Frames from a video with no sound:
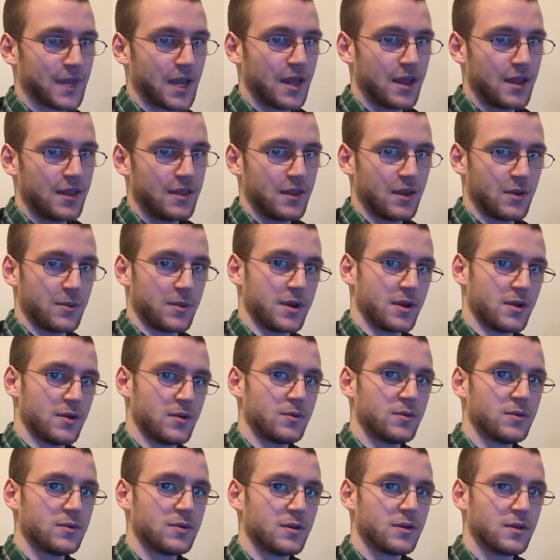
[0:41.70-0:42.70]
There we
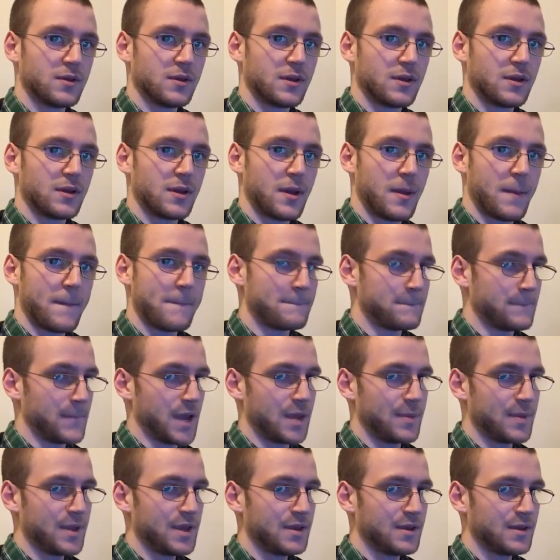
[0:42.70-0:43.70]
go.
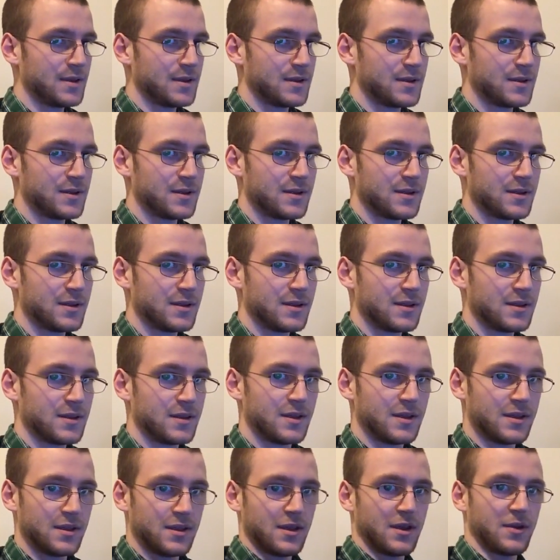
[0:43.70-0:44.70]
Maybe?
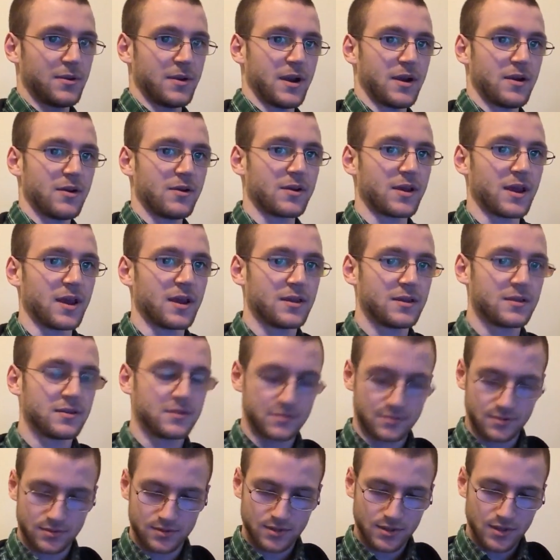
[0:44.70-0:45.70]
There we are, okay.
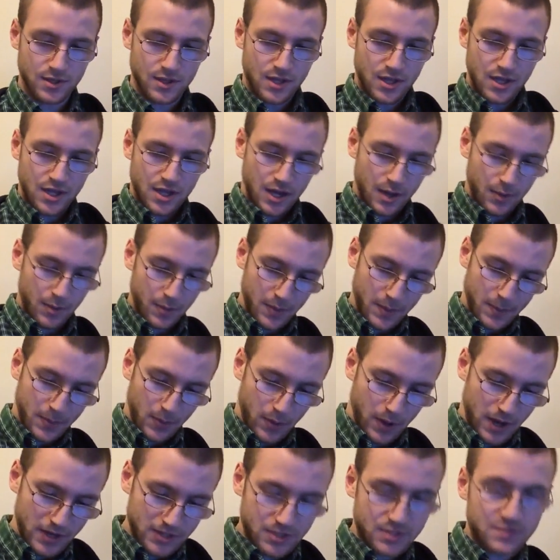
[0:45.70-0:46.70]
A couple of people
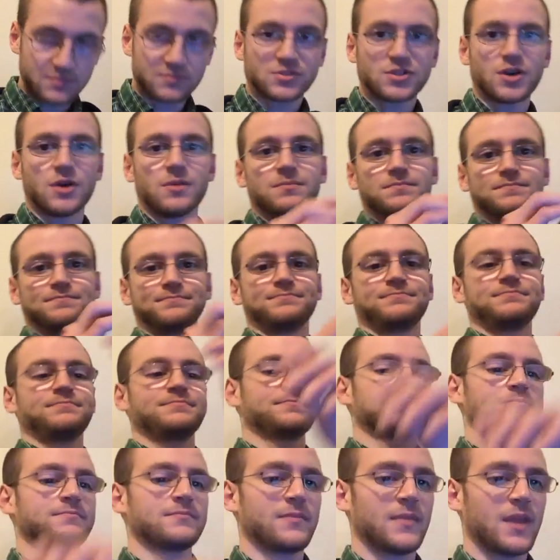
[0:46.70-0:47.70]
watching. So,
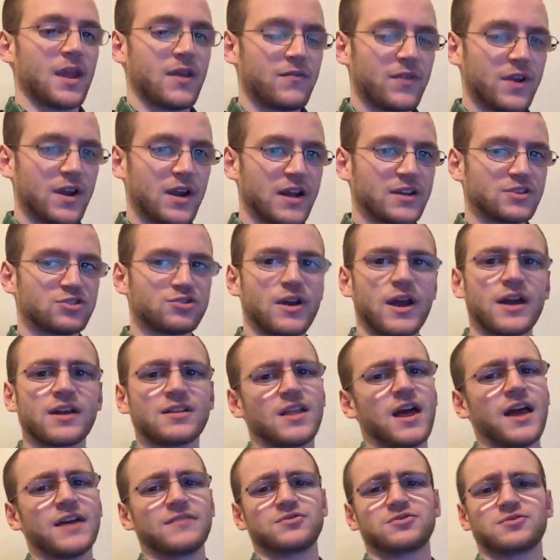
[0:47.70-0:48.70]
figured I'd try
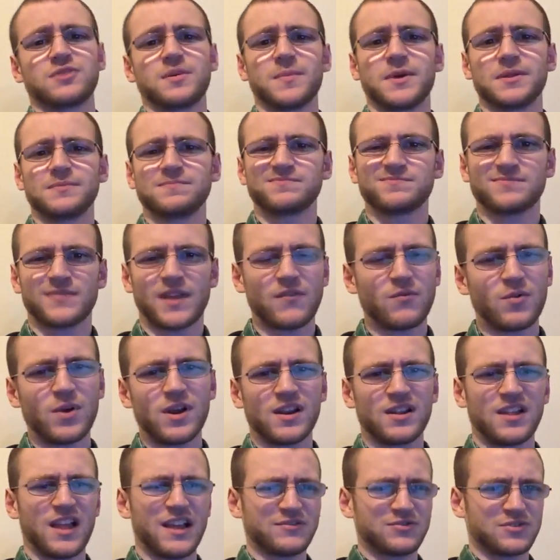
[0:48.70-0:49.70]
live streaming. I've wanted
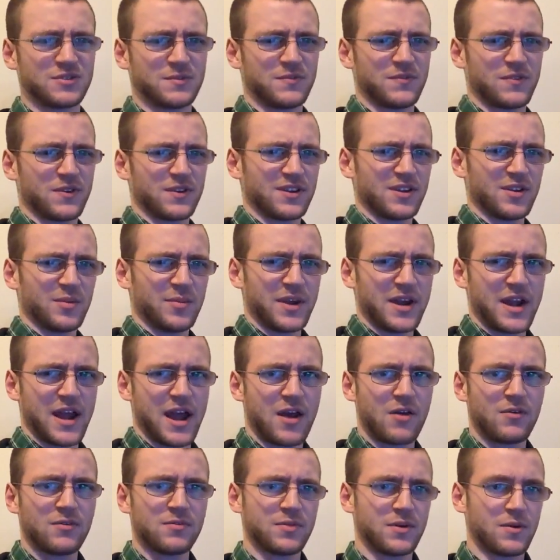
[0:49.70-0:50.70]
to live stream for a little bit
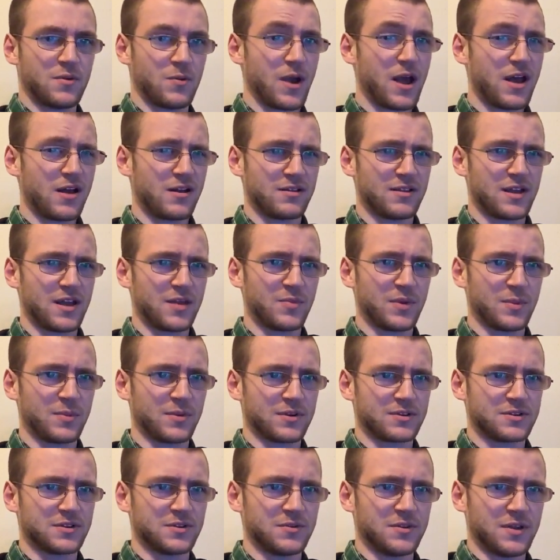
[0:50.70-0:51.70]
now, but wow, a lot of people
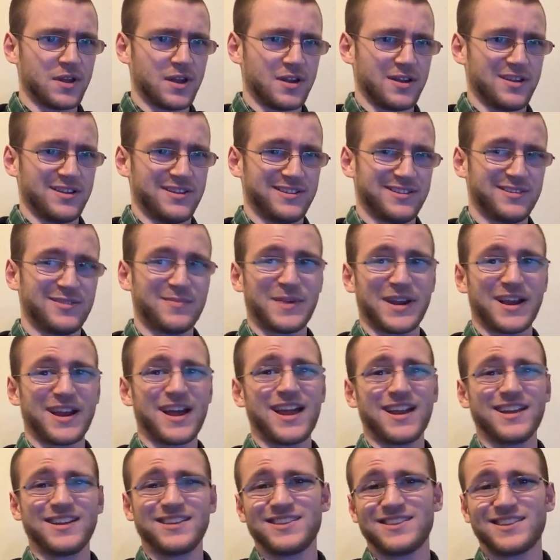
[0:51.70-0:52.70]
are tuned in. Oh my
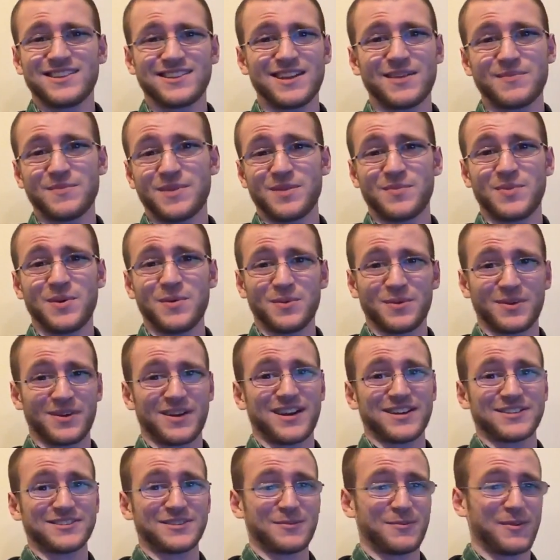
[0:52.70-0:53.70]
god, I didn't think that many people were going
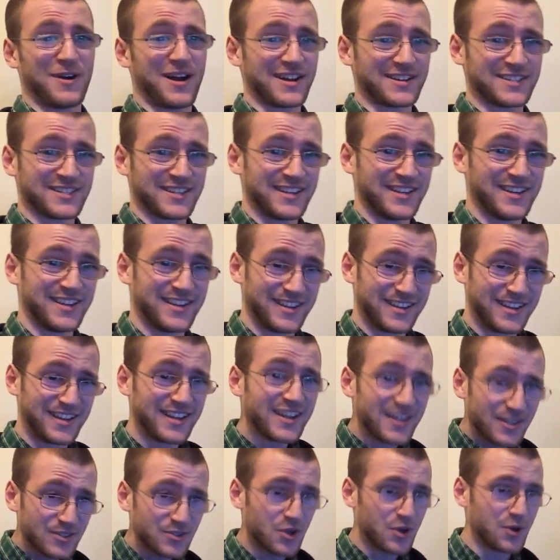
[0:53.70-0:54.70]
to actually watch.
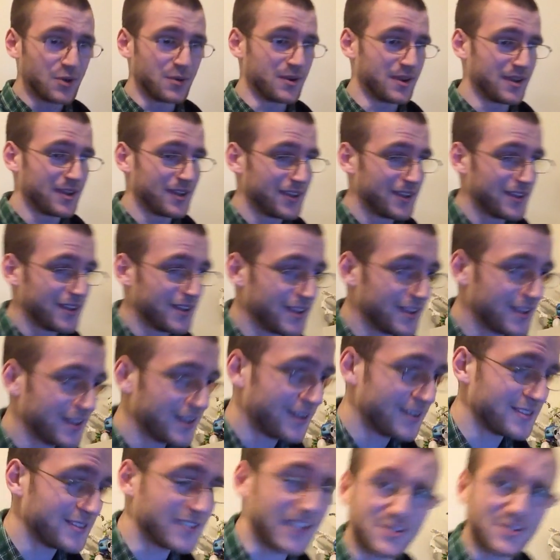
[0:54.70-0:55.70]
Dude!
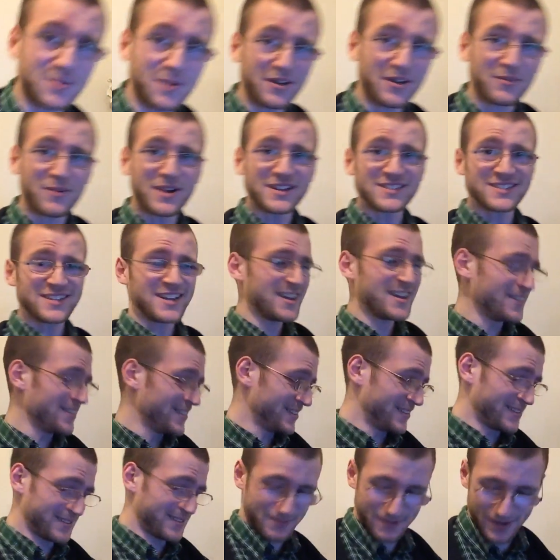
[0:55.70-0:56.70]
Is that 12 watching now?
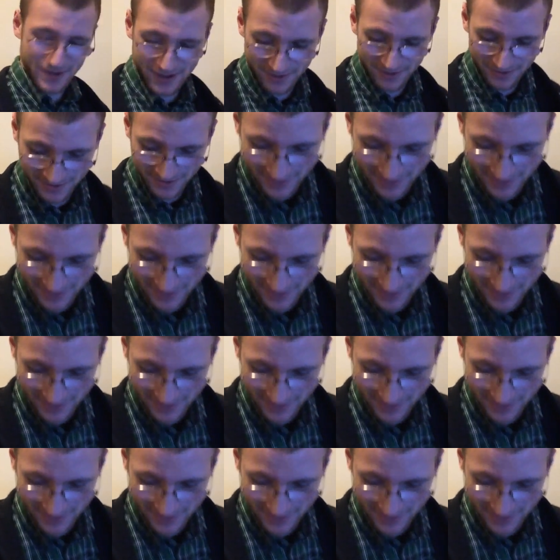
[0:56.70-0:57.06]
Wow.